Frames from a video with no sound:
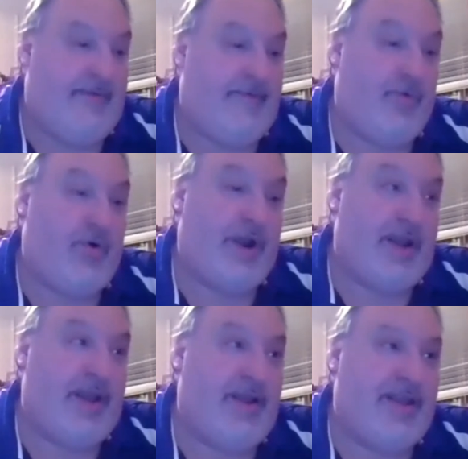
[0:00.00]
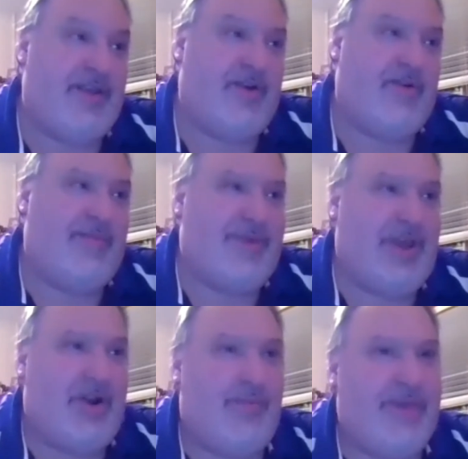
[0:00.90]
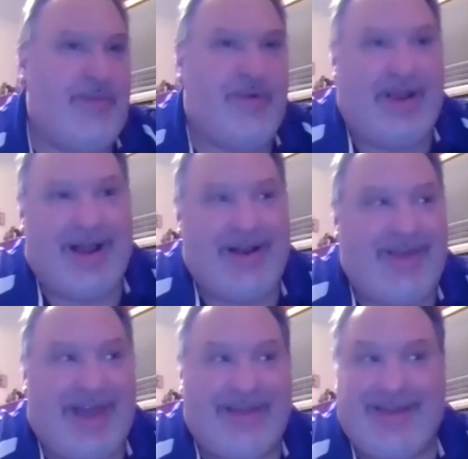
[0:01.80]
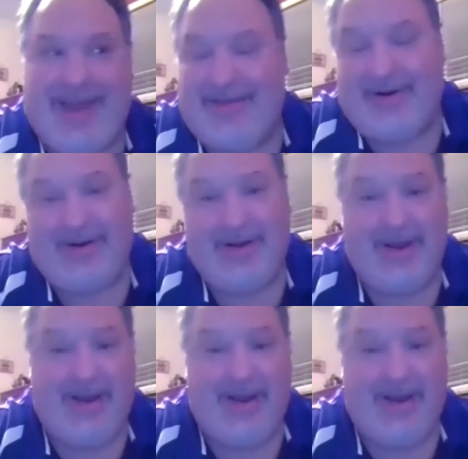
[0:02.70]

for it, and then there are people that kind of get together.